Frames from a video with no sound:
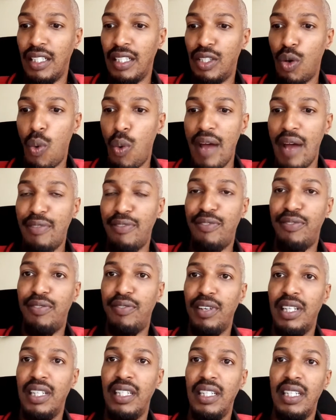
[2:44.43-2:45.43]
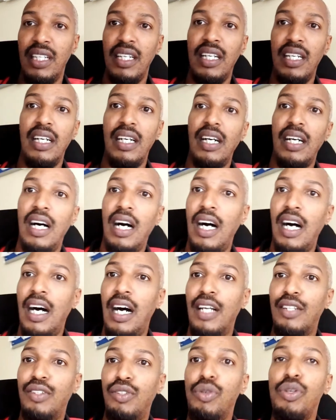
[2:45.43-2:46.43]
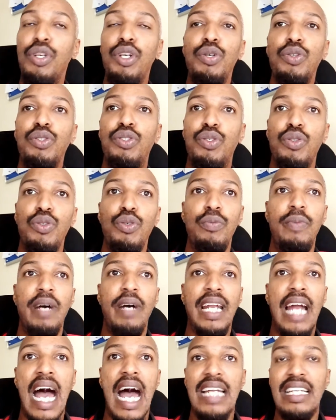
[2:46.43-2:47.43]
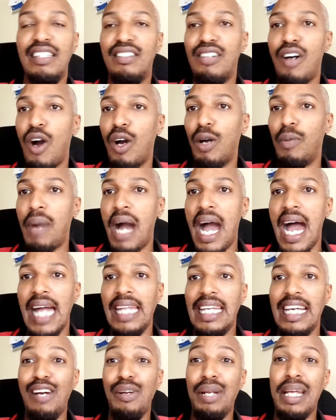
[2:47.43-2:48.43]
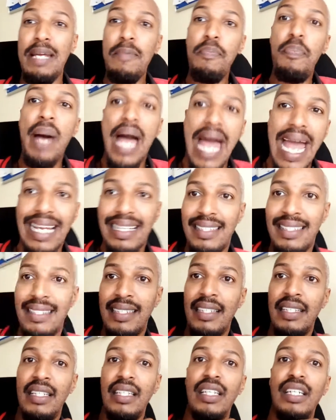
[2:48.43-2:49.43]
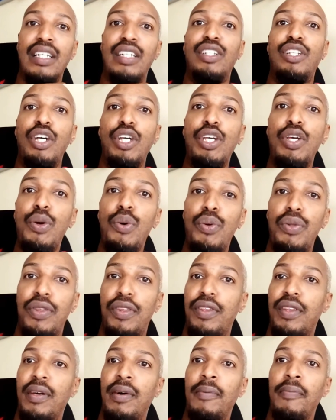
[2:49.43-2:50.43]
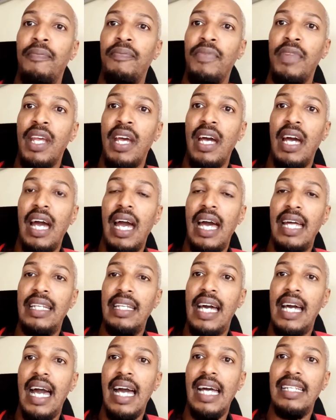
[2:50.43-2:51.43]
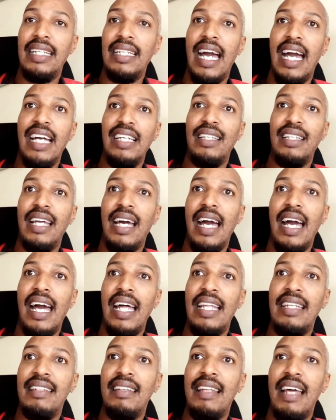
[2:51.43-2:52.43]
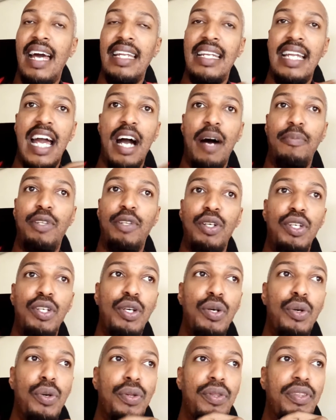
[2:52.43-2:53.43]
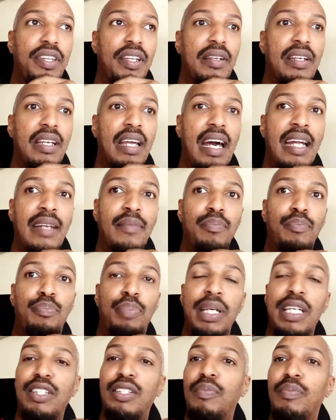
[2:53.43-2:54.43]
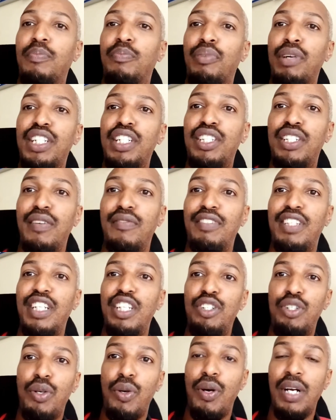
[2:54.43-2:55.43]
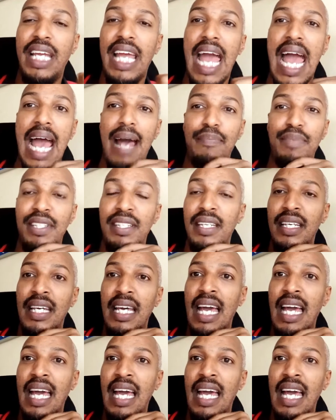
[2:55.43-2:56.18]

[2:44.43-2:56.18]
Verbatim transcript: the WEF through YouTube, and now they're talking about how they're going to impact the youth and help the youth and build a bridge of digital gaps.